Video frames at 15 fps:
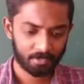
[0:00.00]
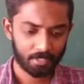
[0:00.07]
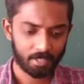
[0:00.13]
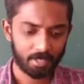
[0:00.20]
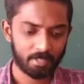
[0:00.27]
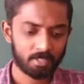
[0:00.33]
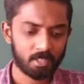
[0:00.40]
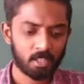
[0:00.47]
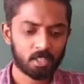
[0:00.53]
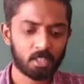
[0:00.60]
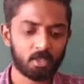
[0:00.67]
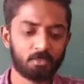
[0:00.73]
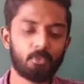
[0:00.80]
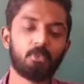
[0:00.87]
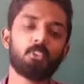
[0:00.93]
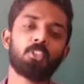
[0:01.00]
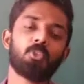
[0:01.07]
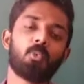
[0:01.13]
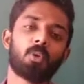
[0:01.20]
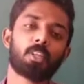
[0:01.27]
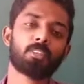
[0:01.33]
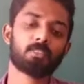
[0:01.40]
That is, the
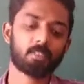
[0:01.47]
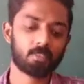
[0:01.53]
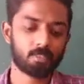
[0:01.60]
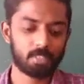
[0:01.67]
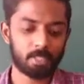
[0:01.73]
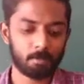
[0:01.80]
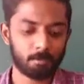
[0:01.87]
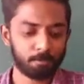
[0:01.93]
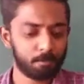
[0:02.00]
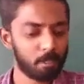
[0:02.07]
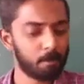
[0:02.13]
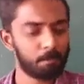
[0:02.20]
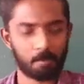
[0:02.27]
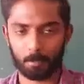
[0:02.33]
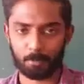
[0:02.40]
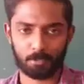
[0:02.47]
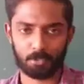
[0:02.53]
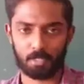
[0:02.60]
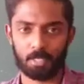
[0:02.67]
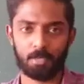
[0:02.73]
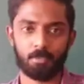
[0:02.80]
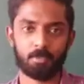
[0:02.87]
first one is simple preposition.